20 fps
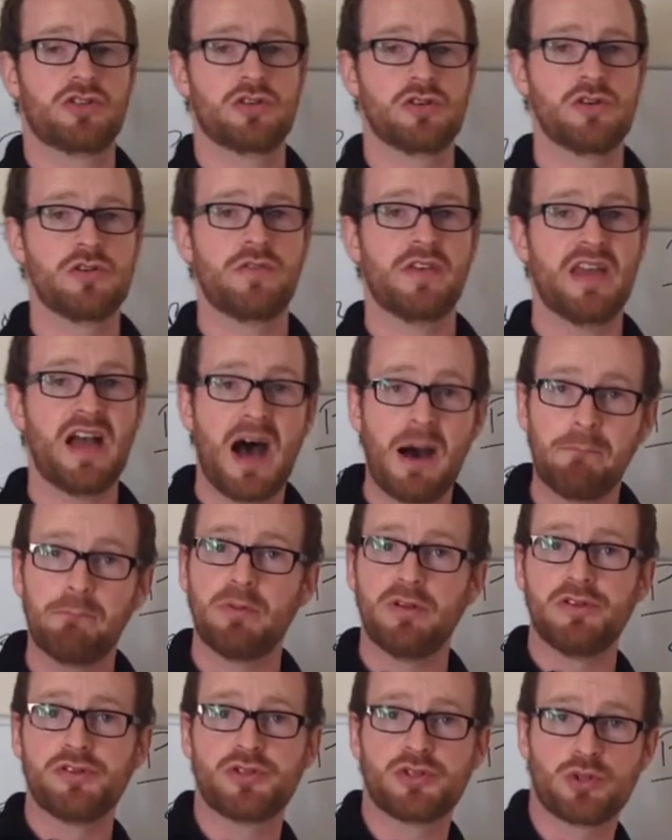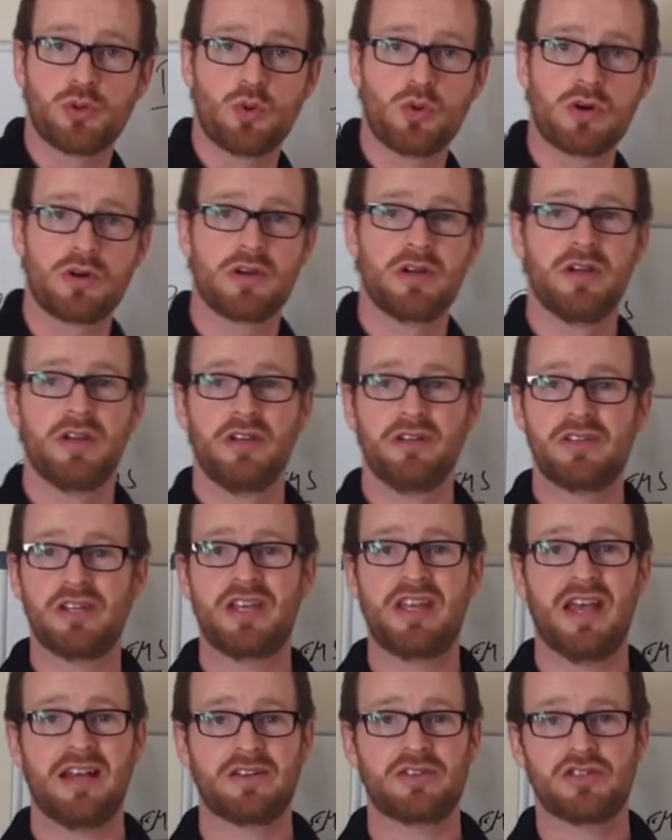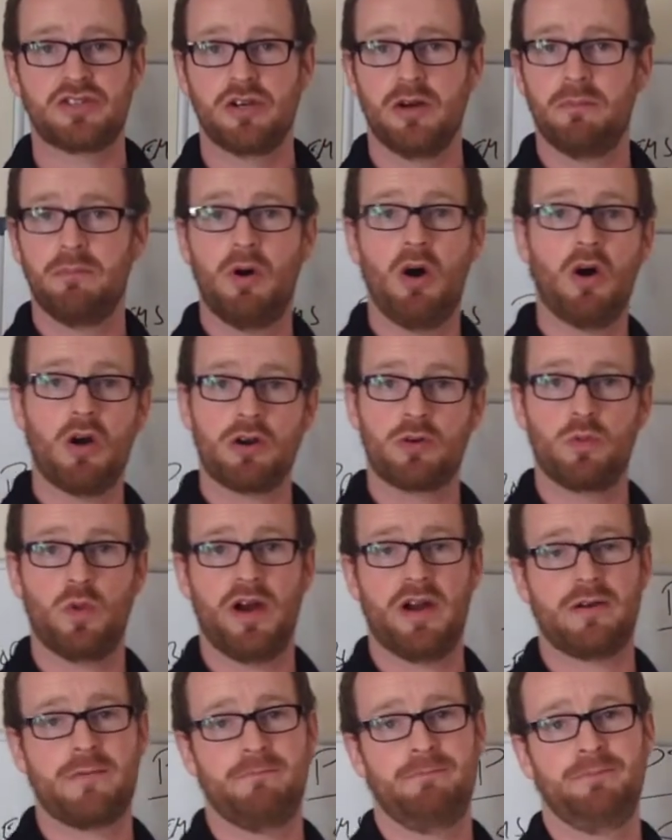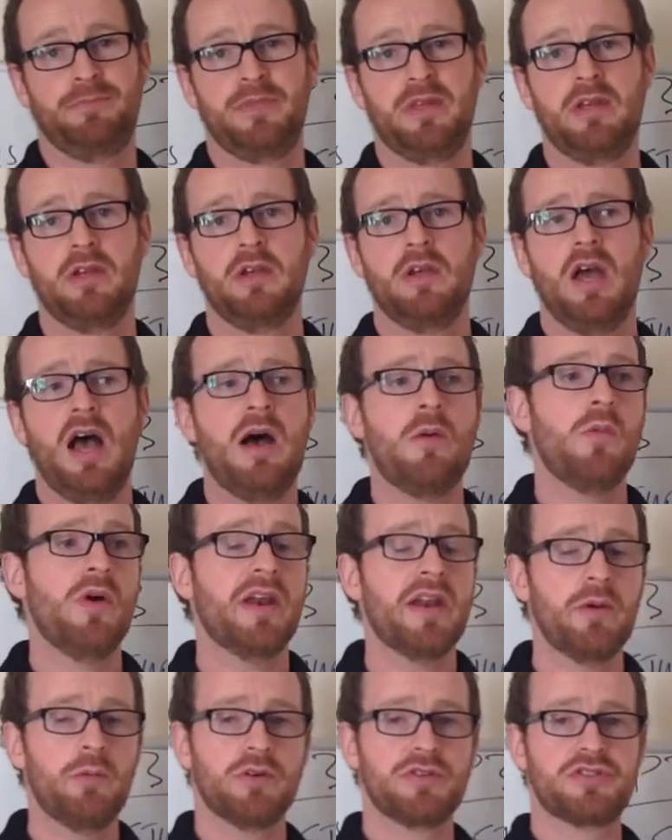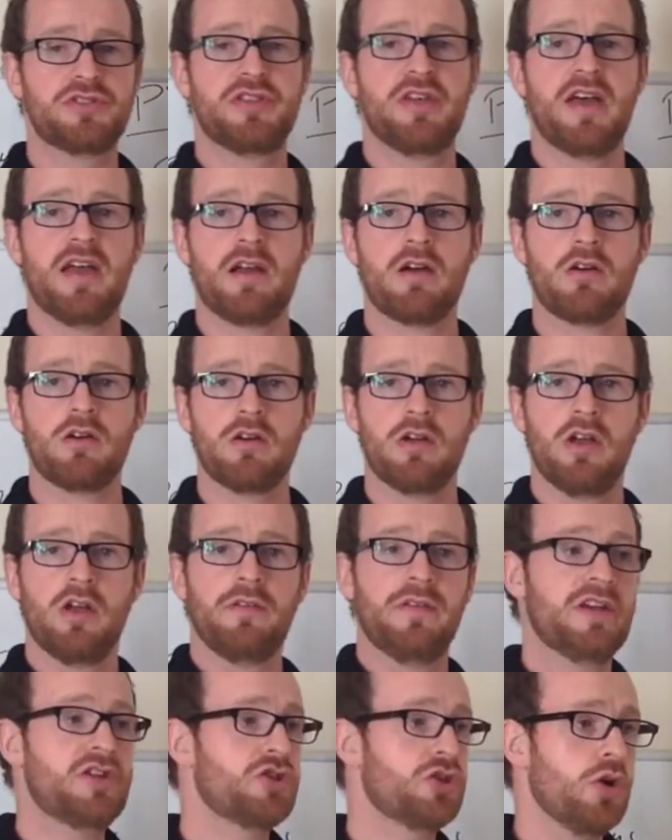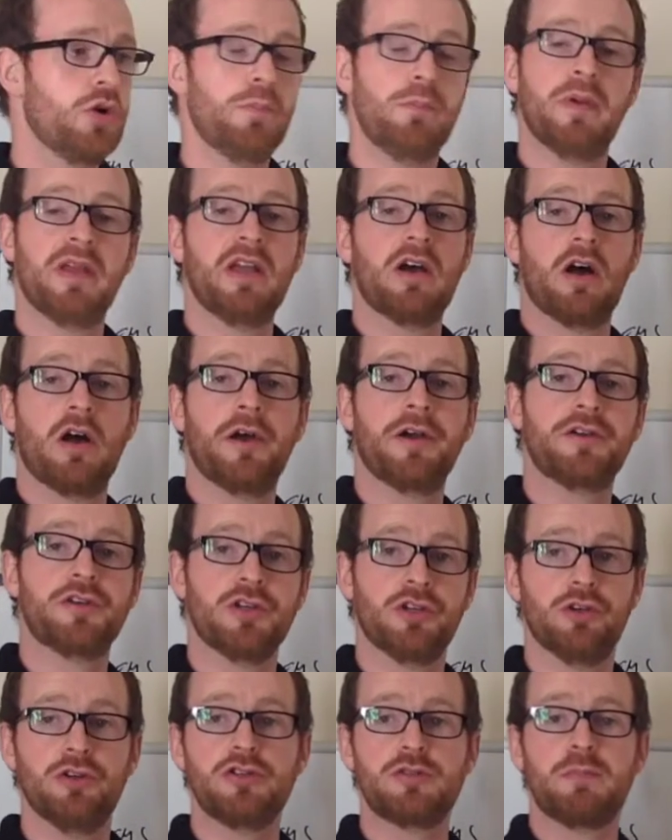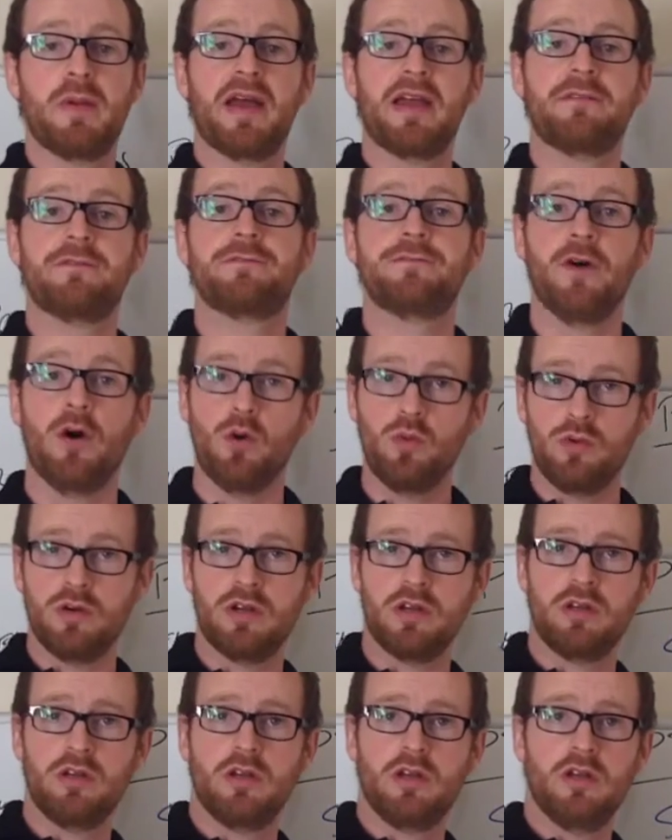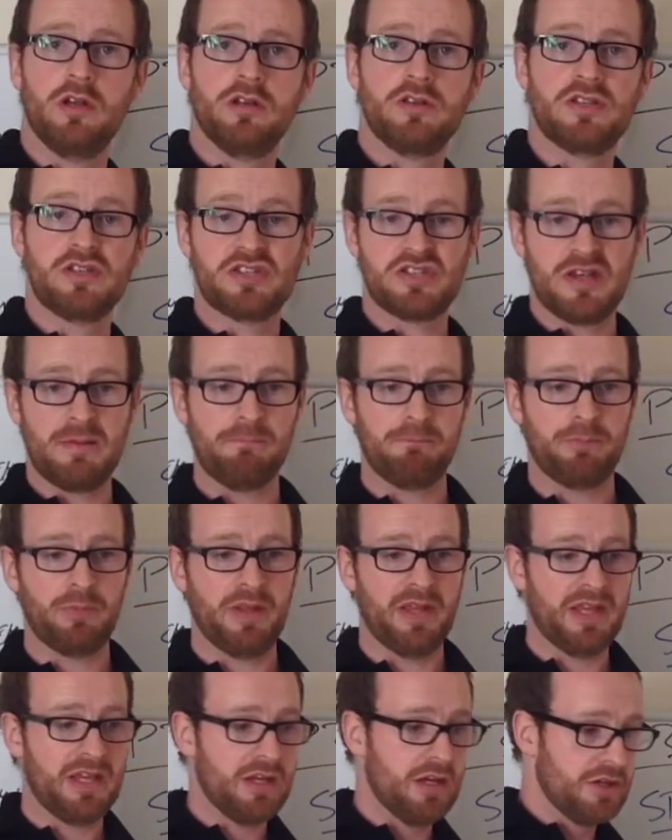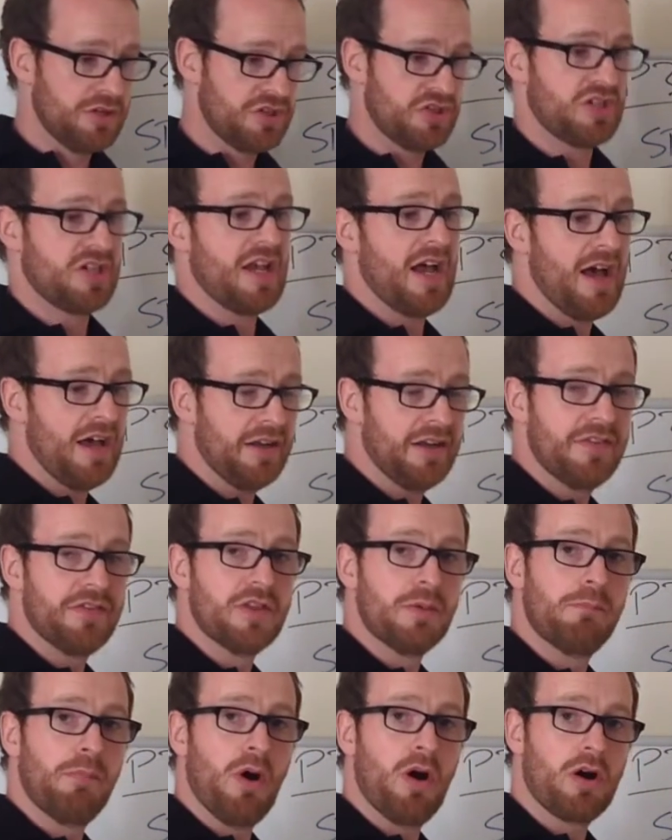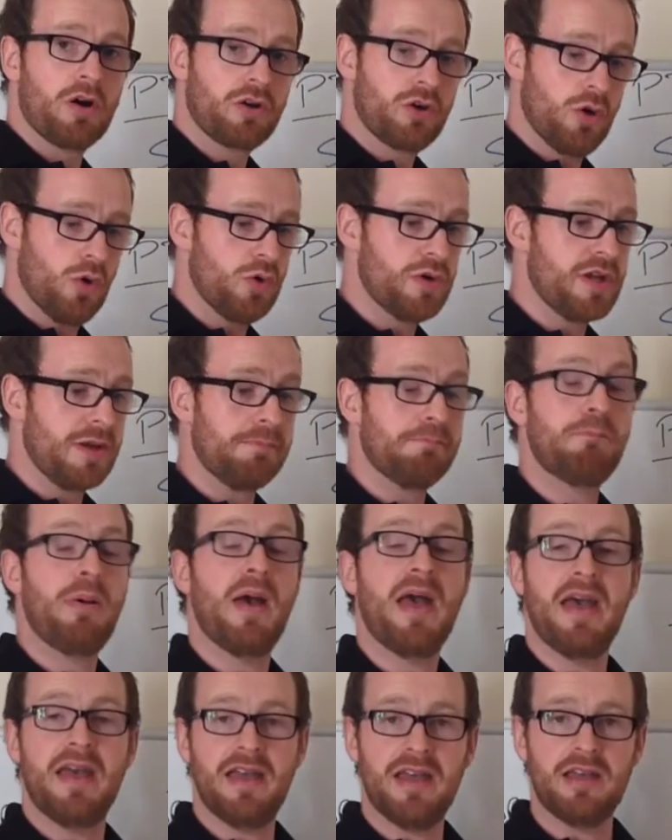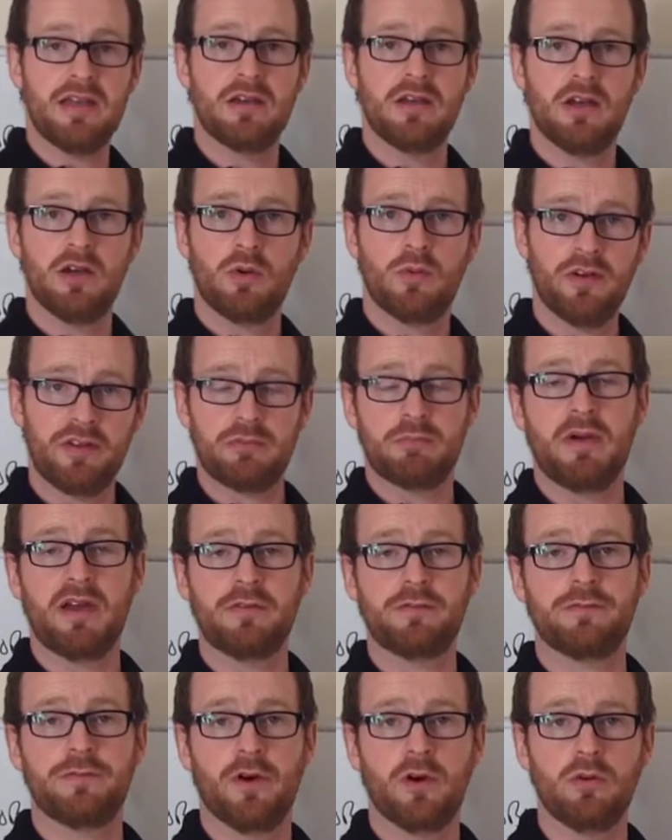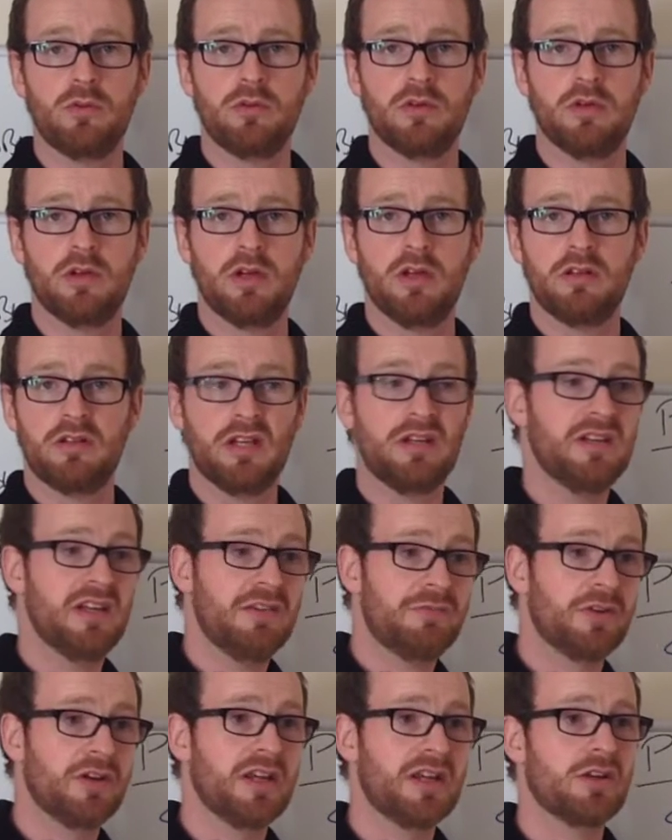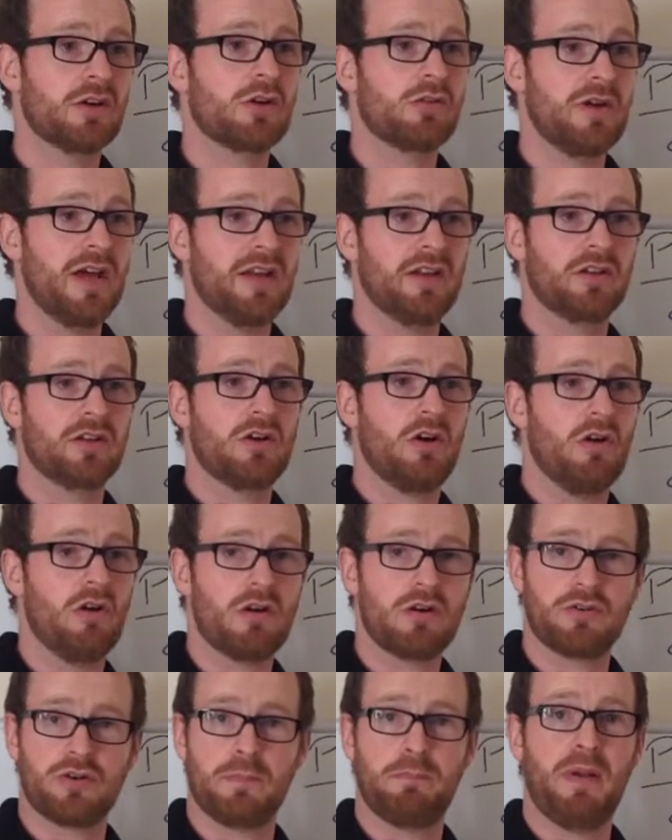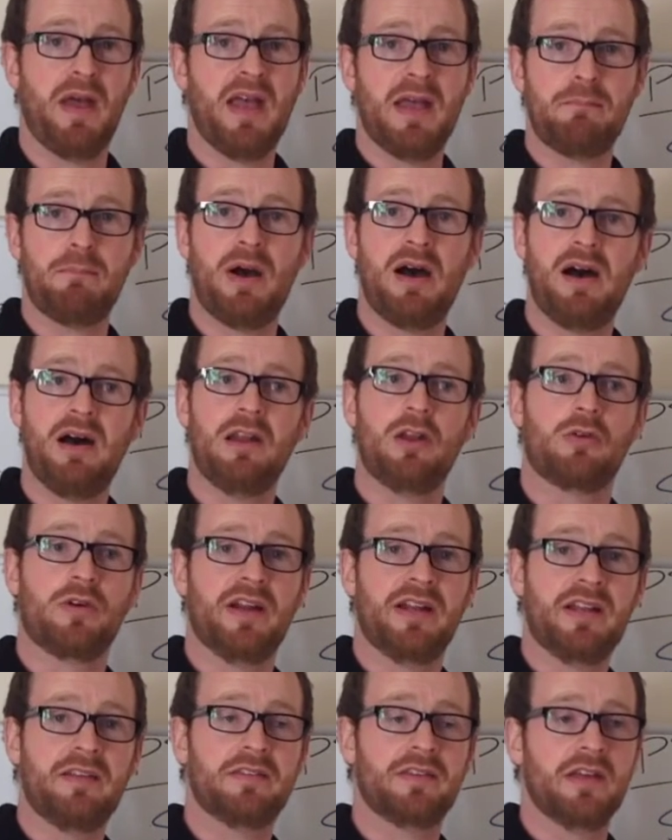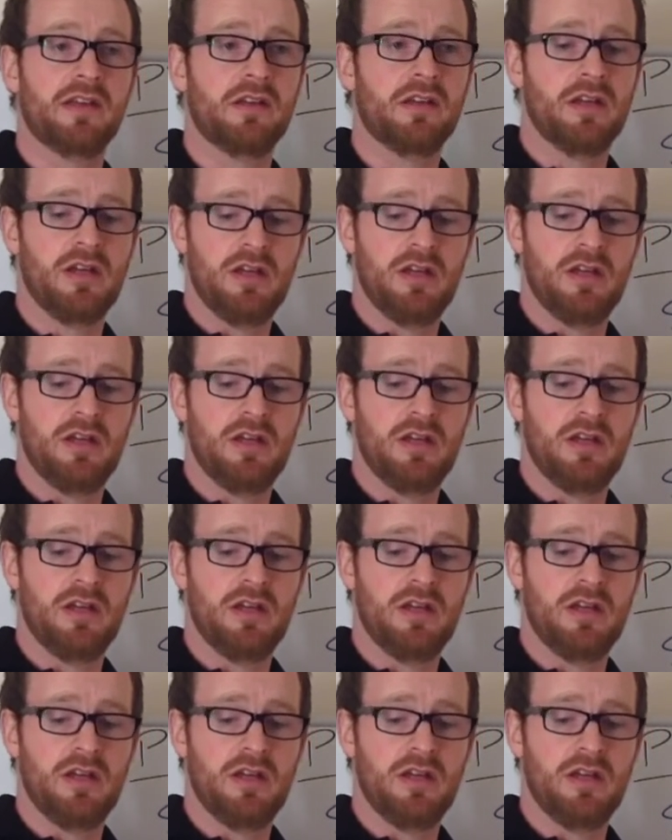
to the Apple store to get some hardware. And when I was there, they showed me how to use my phone to simply scan in the barcode and pay with my phone. Didn't even need a credit card or PayPal or anything.